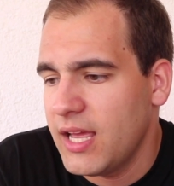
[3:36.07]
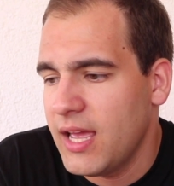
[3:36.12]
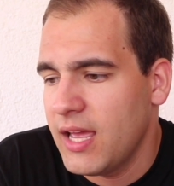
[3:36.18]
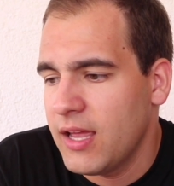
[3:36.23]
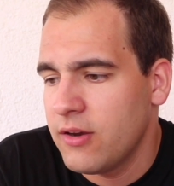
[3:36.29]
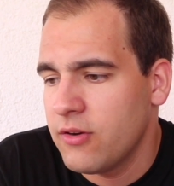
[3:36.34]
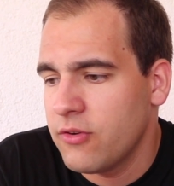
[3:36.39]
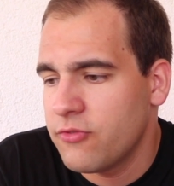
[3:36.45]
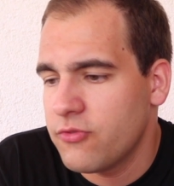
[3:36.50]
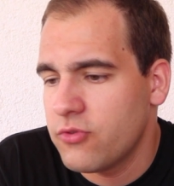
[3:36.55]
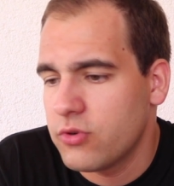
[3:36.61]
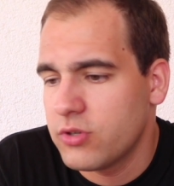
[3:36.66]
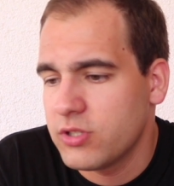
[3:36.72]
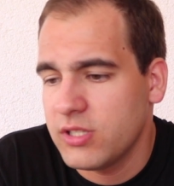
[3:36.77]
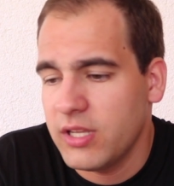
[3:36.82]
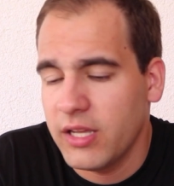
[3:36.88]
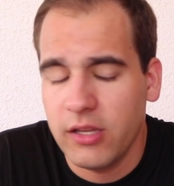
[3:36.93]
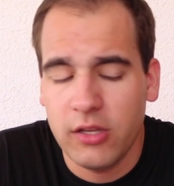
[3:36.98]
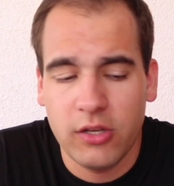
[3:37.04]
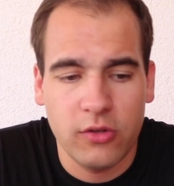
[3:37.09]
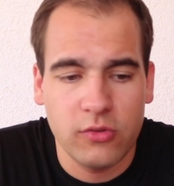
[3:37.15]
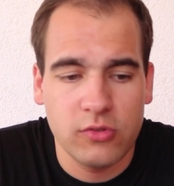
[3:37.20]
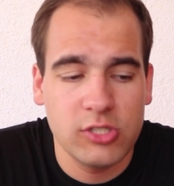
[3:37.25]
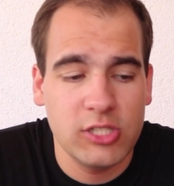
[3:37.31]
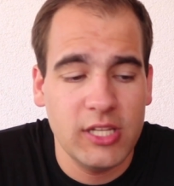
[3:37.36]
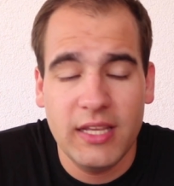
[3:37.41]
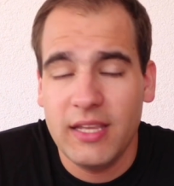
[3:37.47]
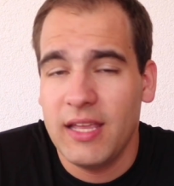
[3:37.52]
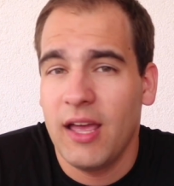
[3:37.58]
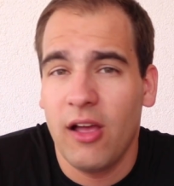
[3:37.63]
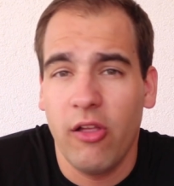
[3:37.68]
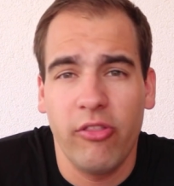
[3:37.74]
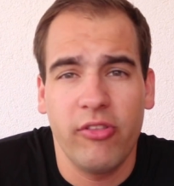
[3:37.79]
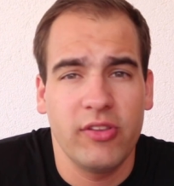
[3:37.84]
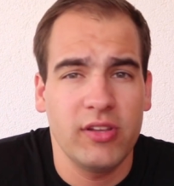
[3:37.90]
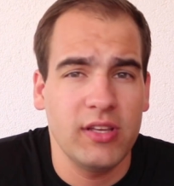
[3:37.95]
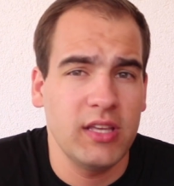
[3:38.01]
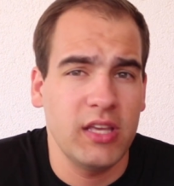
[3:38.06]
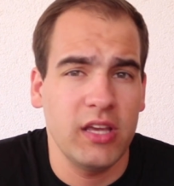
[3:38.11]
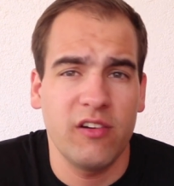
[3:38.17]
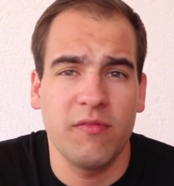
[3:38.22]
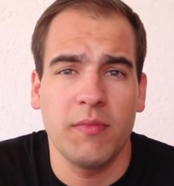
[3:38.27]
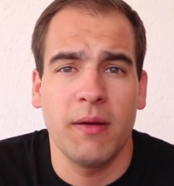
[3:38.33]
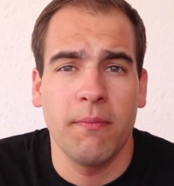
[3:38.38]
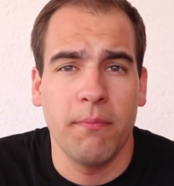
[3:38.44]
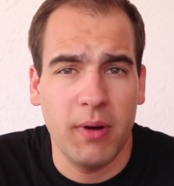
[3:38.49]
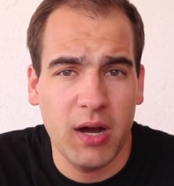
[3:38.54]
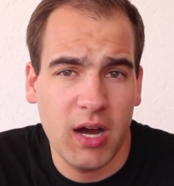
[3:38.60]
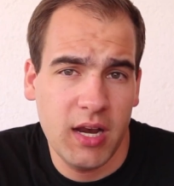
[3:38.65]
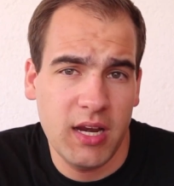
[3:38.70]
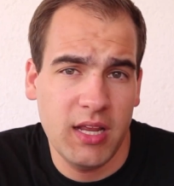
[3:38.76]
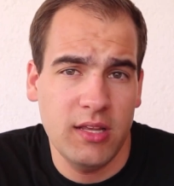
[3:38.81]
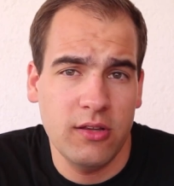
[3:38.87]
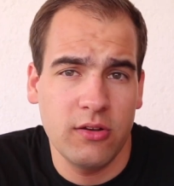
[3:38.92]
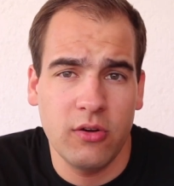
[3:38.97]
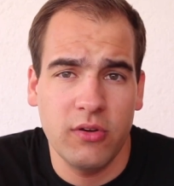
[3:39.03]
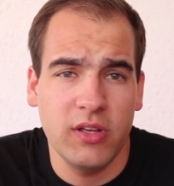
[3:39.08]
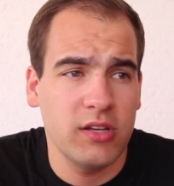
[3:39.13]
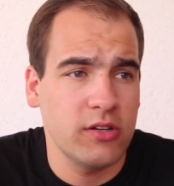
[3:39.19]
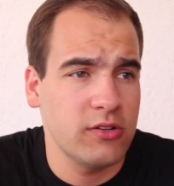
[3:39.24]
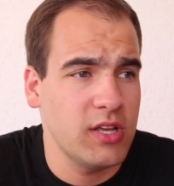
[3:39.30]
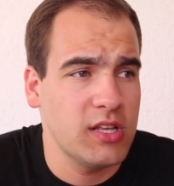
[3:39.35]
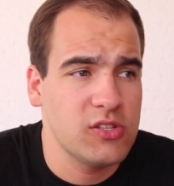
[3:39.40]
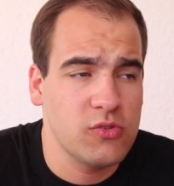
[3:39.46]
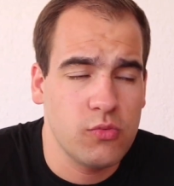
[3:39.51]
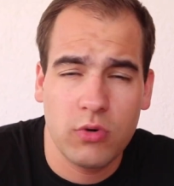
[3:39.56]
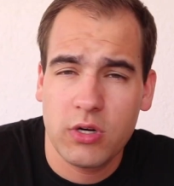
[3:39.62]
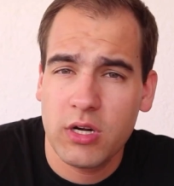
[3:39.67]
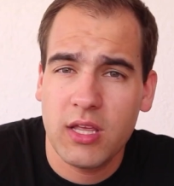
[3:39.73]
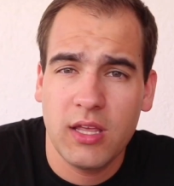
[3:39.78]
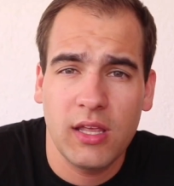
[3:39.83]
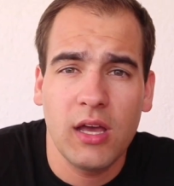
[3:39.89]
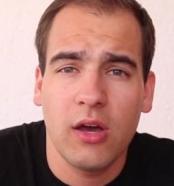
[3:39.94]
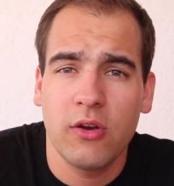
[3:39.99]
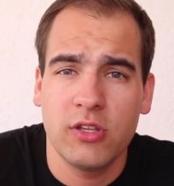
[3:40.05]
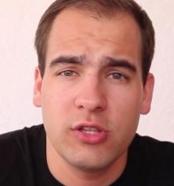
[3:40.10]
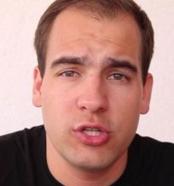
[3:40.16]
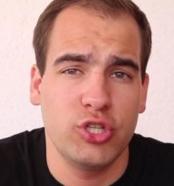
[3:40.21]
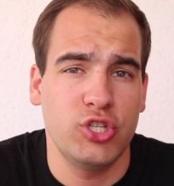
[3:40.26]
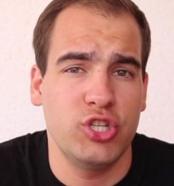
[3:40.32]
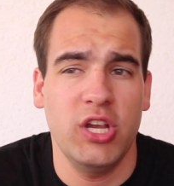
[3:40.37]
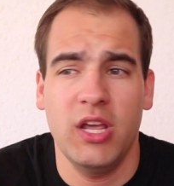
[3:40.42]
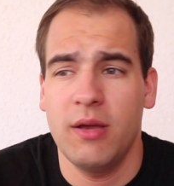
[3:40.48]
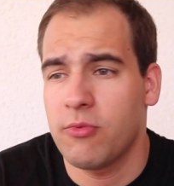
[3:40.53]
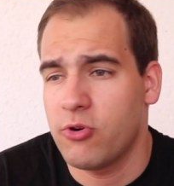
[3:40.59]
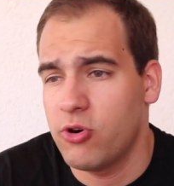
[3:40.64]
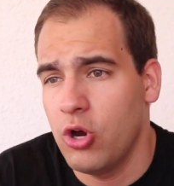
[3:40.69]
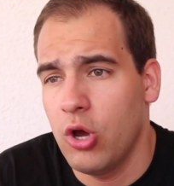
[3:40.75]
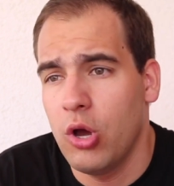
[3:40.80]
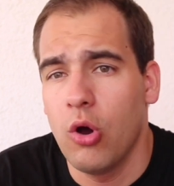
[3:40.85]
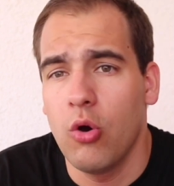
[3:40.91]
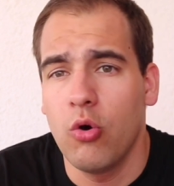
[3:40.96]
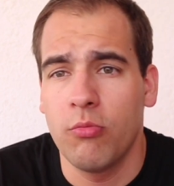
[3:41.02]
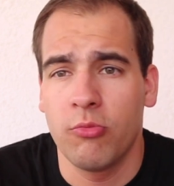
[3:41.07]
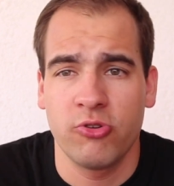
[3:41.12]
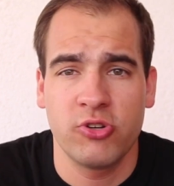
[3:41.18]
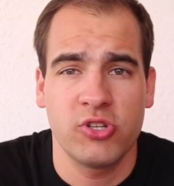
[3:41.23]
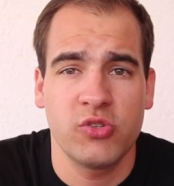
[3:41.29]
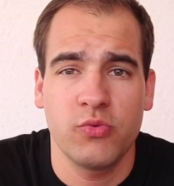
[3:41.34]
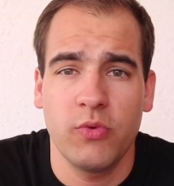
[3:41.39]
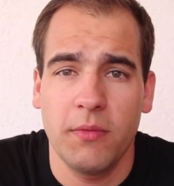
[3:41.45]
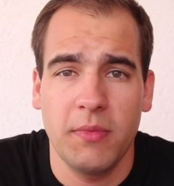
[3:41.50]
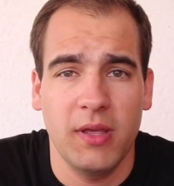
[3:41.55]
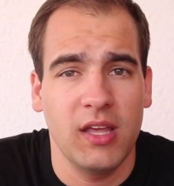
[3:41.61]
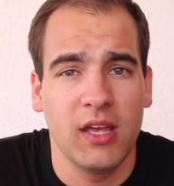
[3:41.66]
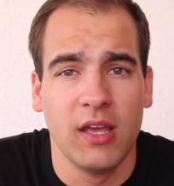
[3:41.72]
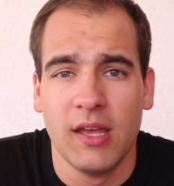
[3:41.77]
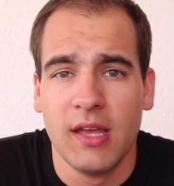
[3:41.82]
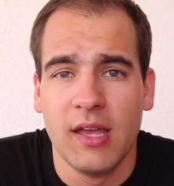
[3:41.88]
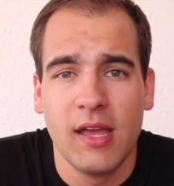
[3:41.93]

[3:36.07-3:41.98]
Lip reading: And of course, like, you know, staying healthy, taking care of my body, you know, either that's working out in the gym or home or swimming.